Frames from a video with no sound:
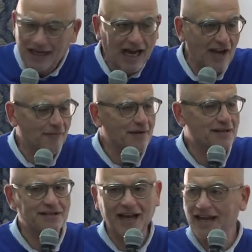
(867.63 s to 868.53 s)
I've been
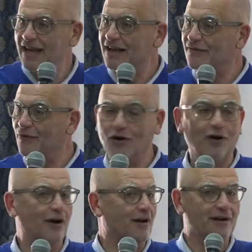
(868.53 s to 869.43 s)
saying
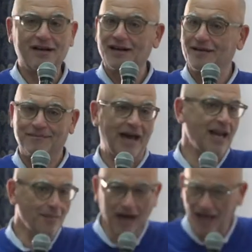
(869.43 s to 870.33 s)
for
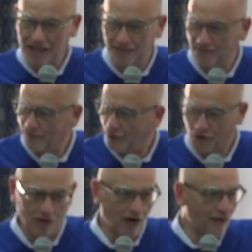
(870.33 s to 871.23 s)
many months before
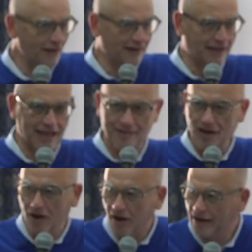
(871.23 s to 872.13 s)
COVID came
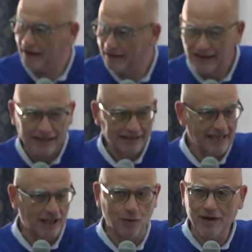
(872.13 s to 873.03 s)
along
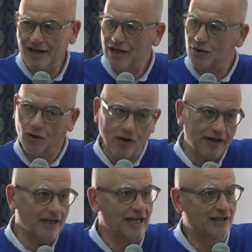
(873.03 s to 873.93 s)
that we need to
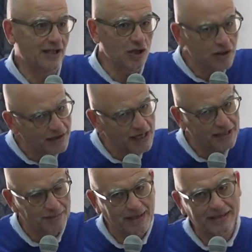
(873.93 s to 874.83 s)
look at the New
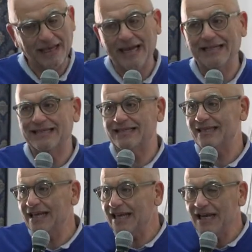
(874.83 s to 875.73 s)
Testament and
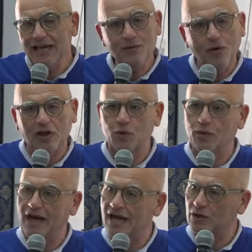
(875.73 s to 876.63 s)
see what
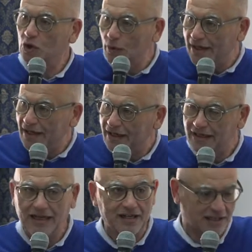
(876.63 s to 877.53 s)
we are doing
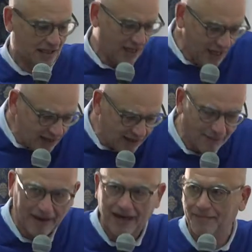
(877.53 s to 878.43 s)
is in the
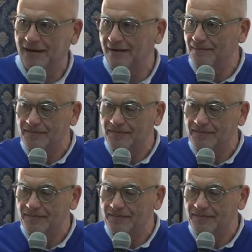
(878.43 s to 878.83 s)
Bible.